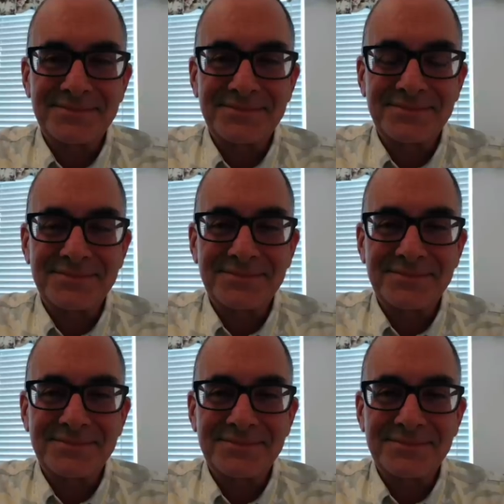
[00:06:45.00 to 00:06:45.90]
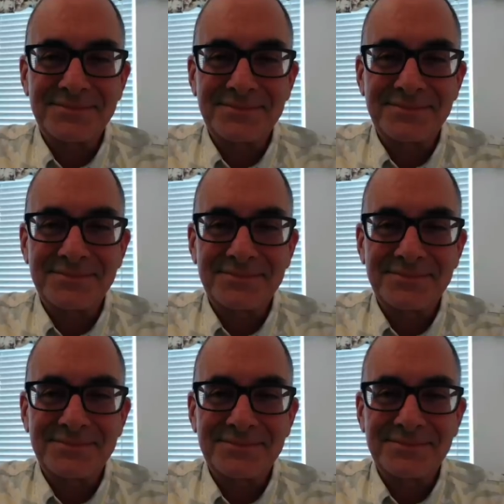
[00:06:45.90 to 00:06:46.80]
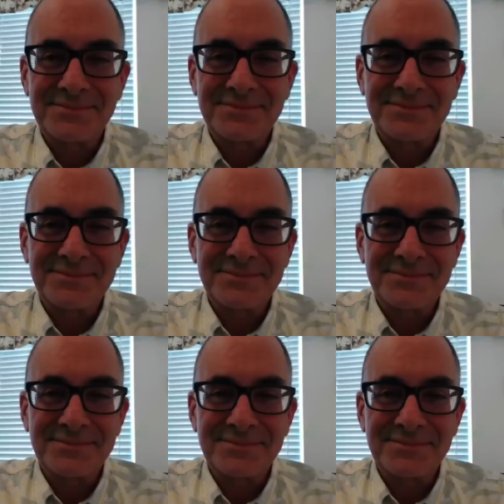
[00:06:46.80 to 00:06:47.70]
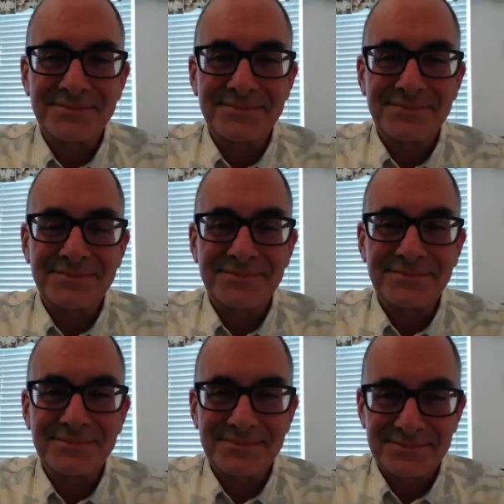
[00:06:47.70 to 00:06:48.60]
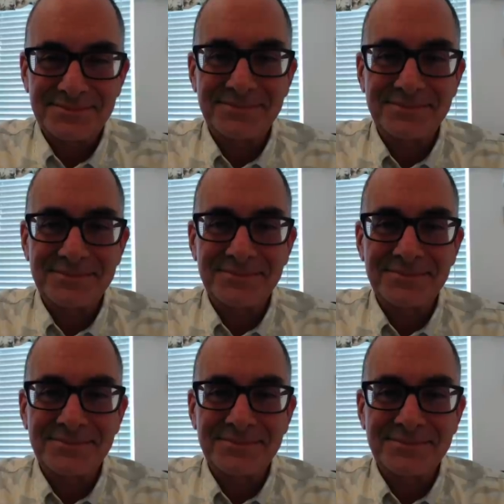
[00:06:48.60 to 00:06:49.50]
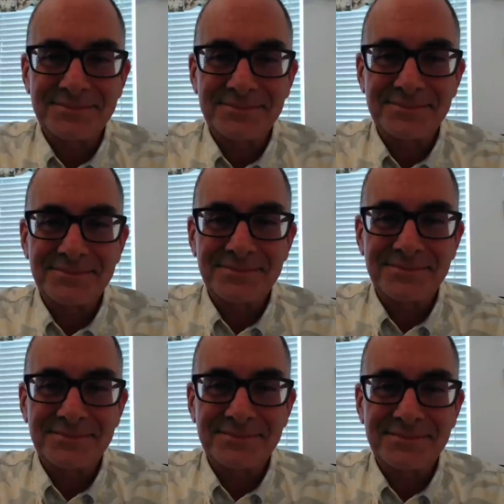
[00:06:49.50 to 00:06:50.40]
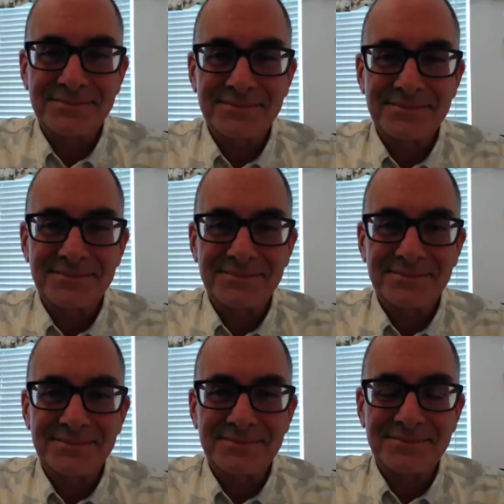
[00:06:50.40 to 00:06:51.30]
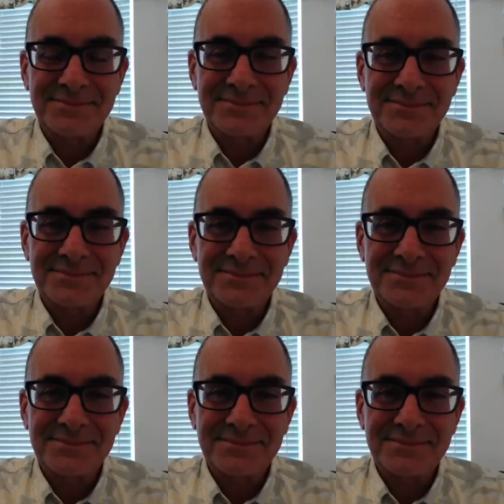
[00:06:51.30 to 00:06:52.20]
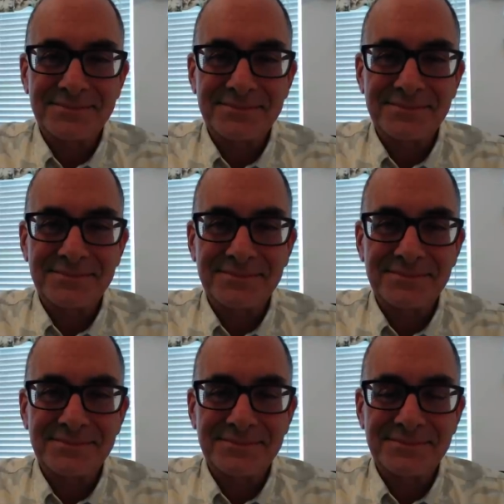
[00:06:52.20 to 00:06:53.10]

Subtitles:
(not speaking)